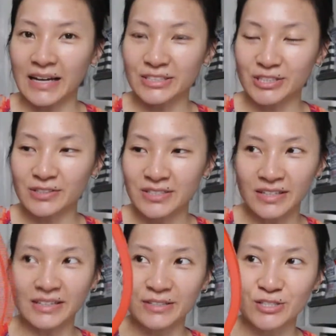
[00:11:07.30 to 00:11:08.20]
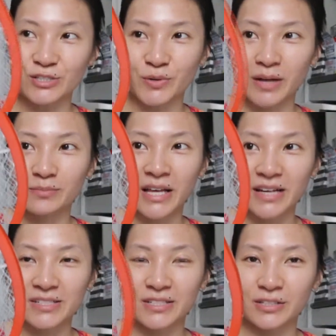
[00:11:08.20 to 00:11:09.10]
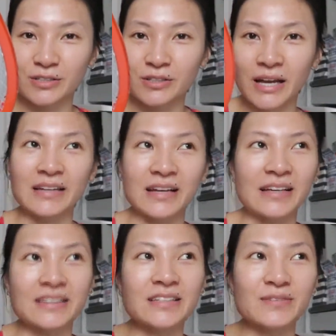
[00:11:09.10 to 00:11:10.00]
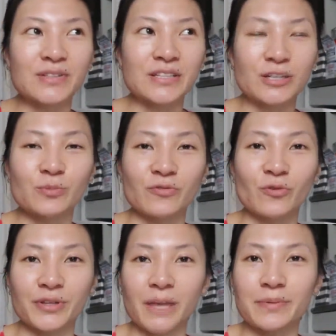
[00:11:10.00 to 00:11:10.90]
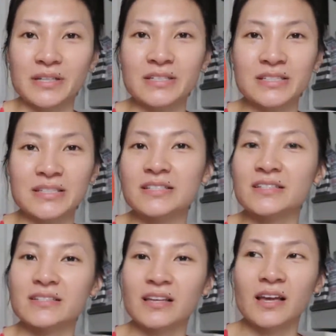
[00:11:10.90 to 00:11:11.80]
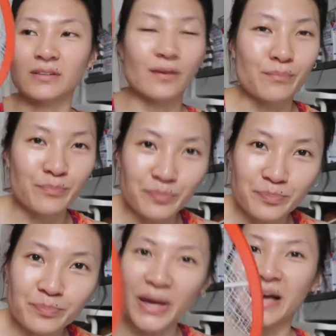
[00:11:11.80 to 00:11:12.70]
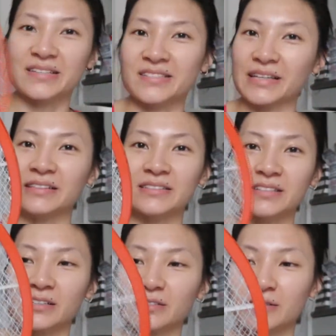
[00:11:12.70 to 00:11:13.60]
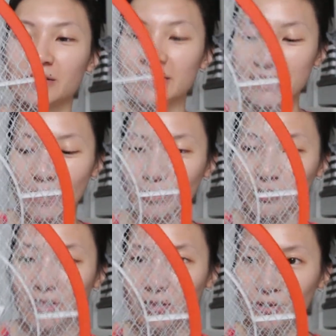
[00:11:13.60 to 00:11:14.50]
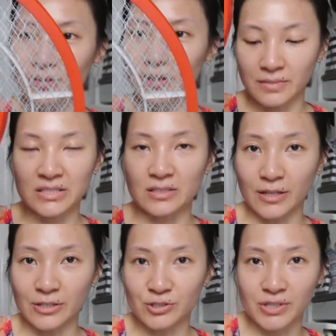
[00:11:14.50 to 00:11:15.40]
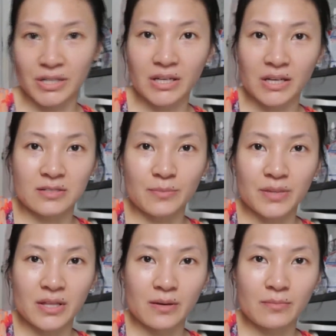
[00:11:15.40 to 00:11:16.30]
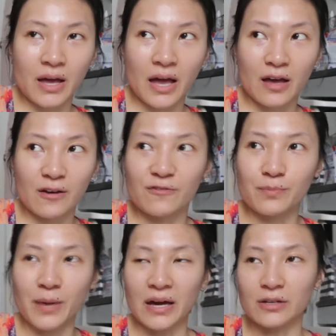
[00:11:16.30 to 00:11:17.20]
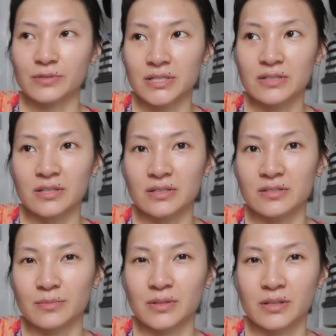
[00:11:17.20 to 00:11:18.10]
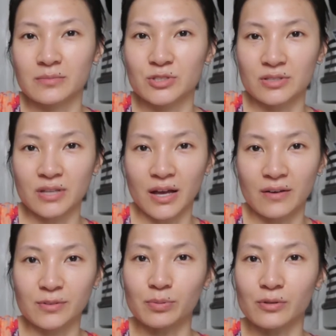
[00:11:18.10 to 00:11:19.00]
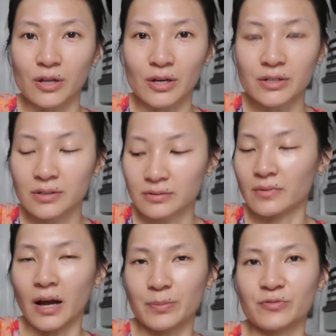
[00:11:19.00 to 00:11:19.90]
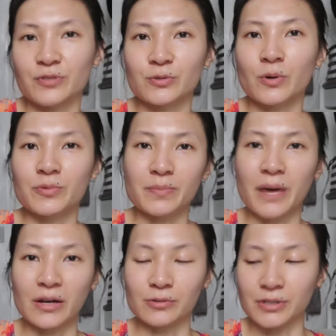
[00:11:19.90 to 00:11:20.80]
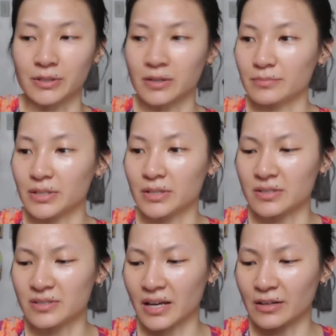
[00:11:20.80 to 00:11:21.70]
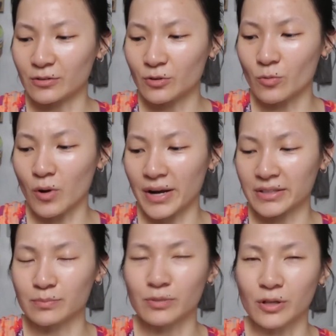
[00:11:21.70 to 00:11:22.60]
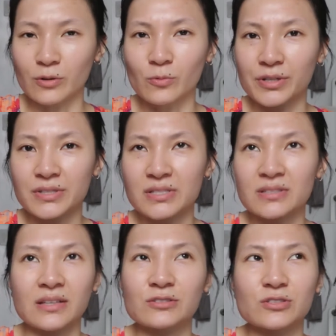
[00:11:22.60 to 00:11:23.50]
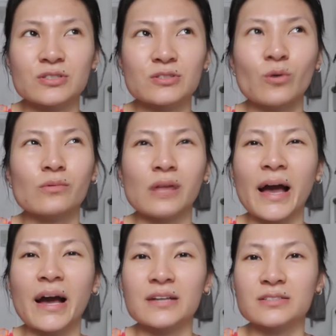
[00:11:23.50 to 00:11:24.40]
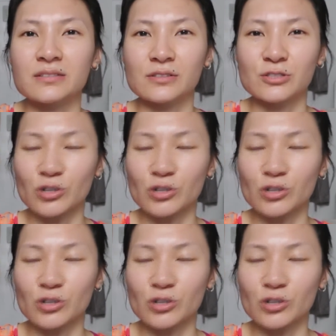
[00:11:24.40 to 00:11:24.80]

I shared this on Instagram last year, and I think even the year before that, because this is the best insect zapper killer. It's electric. Some of them have batteries and some of them just have the plug. I prefer the one with the battery because I don't know why the plug ones, they just don't last on the